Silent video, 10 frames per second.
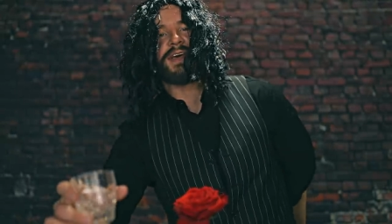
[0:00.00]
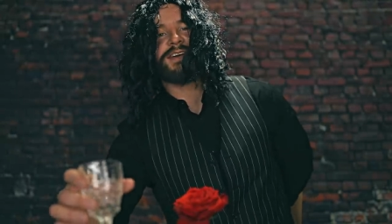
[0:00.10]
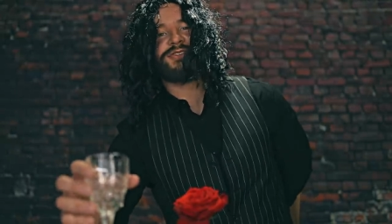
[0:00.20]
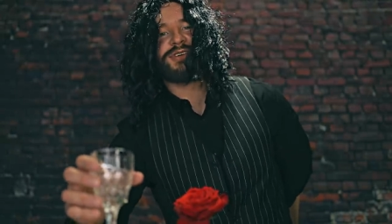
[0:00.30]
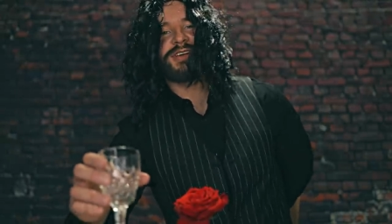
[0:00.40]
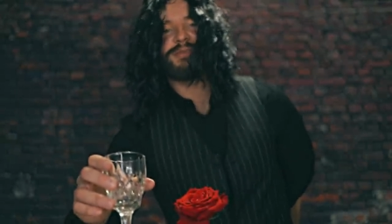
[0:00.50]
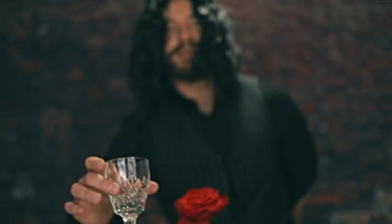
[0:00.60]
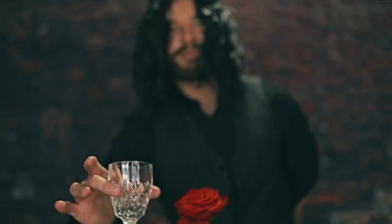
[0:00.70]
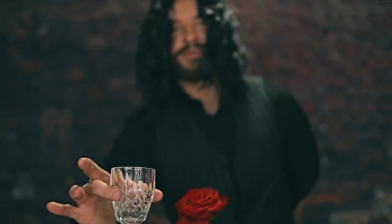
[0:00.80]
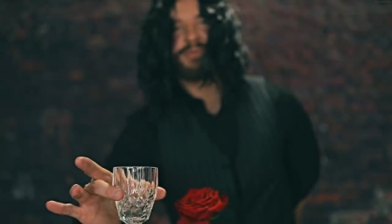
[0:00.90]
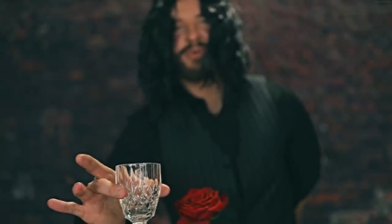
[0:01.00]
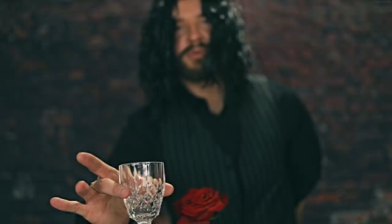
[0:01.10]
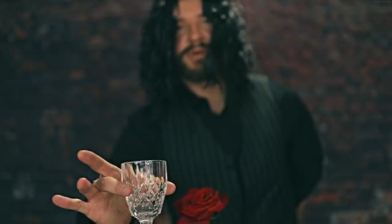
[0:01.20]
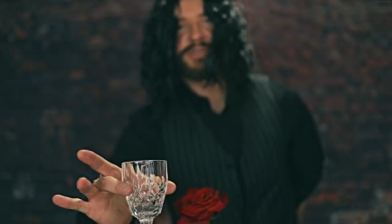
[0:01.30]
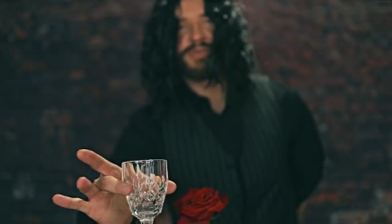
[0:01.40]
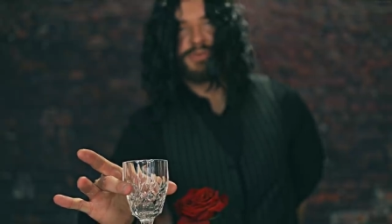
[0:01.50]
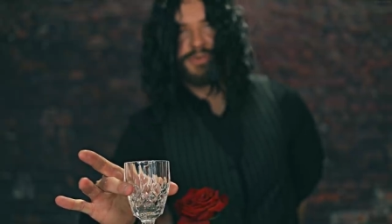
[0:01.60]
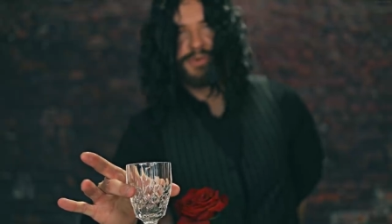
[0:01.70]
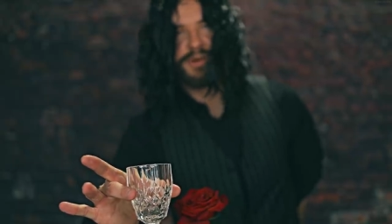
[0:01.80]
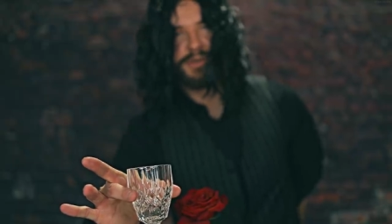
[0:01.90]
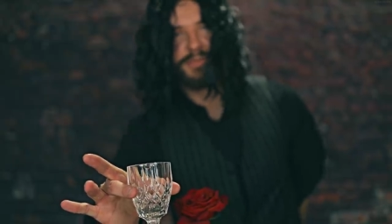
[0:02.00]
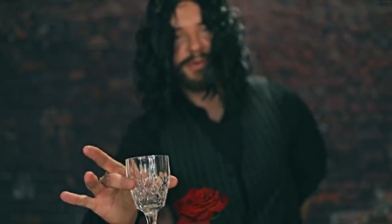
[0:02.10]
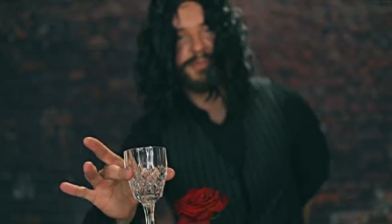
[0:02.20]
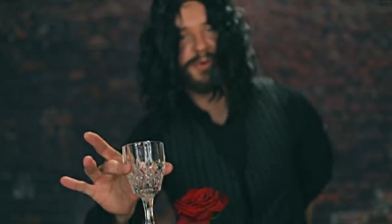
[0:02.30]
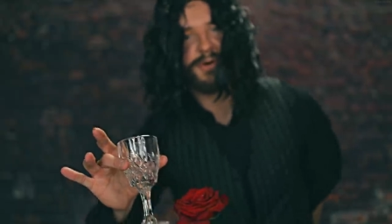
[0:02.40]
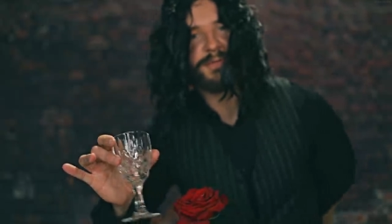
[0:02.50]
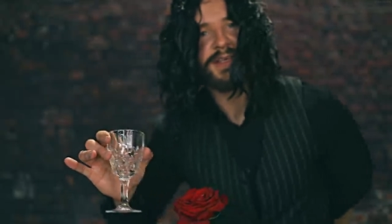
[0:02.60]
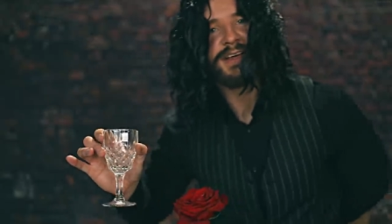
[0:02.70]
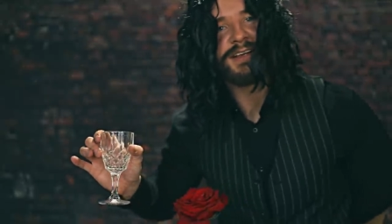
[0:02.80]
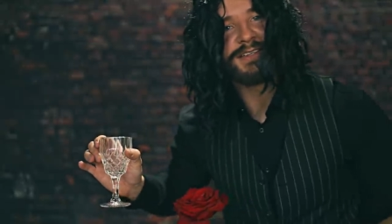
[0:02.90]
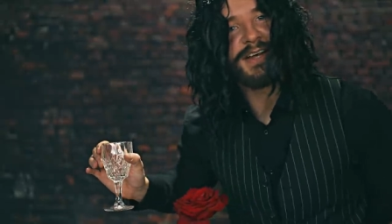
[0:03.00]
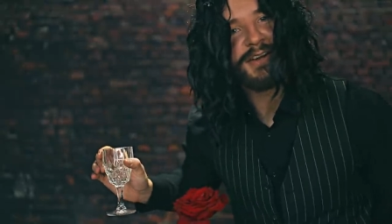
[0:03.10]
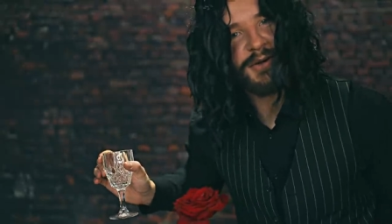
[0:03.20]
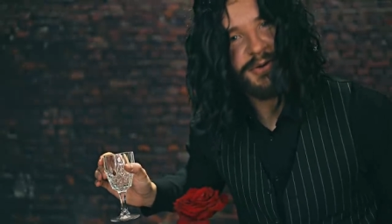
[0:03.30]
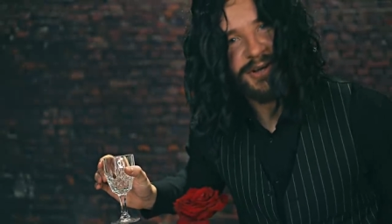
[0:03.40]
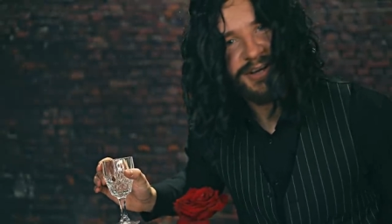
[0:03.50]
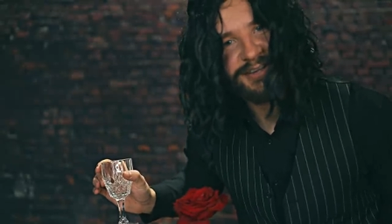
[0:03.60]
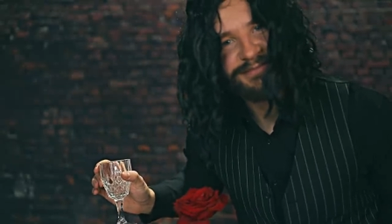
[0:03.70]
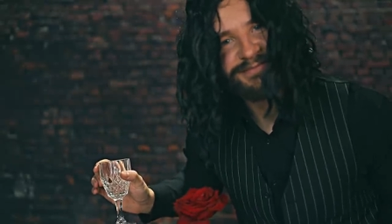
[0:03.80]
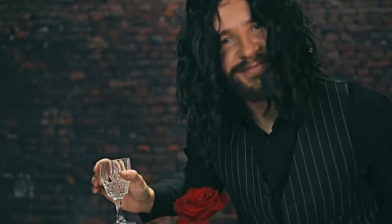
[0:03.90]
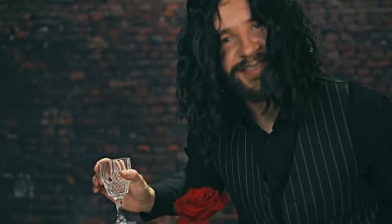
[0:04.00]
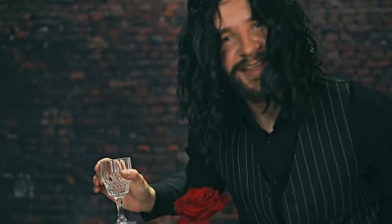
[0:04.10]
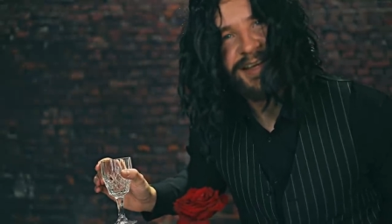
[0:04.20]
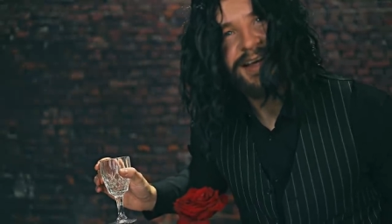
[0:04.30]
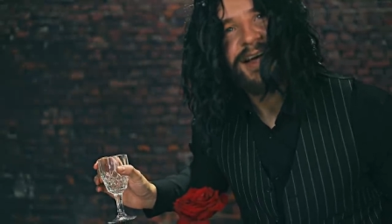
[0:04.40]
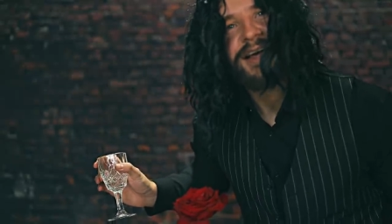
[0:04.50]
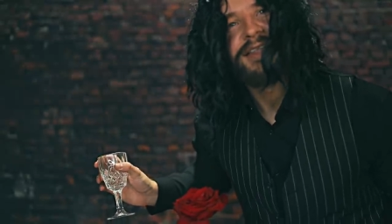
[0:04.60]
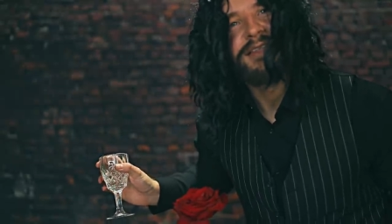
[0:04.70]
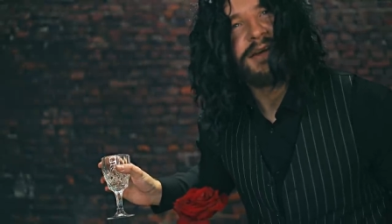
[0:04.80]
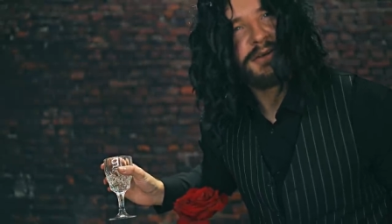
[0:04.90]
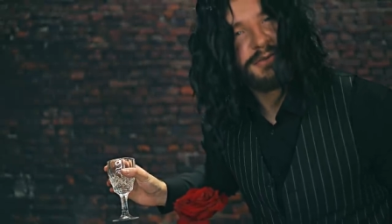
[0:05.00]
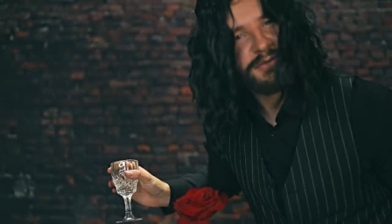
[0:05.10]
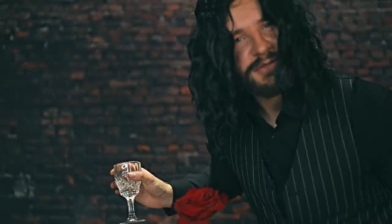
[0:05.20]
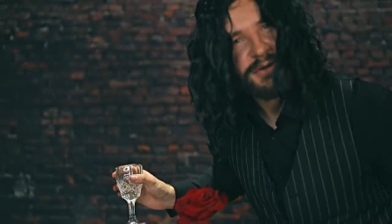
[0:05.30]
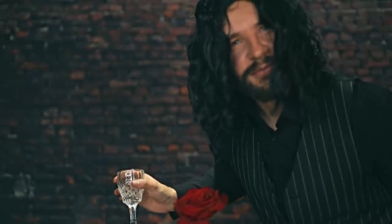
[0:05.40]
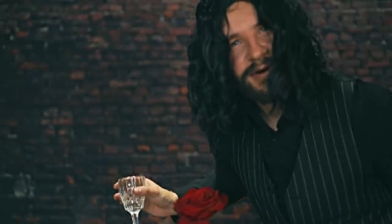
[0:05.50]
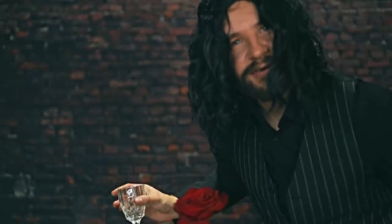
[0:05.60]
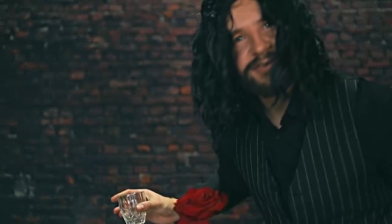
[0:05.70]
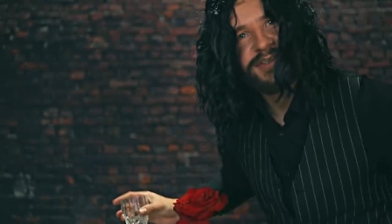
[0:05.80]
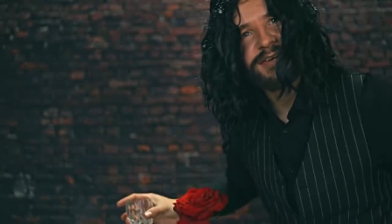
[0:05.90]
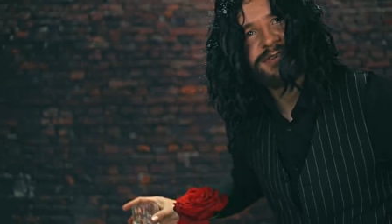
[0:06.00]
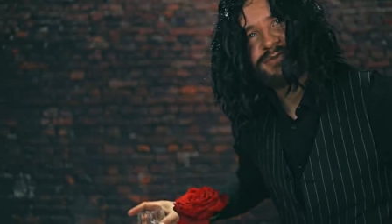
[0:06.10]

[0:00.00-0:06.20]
a drink which would probably suit you a little bit more. Is that okay? Thank you so much, that's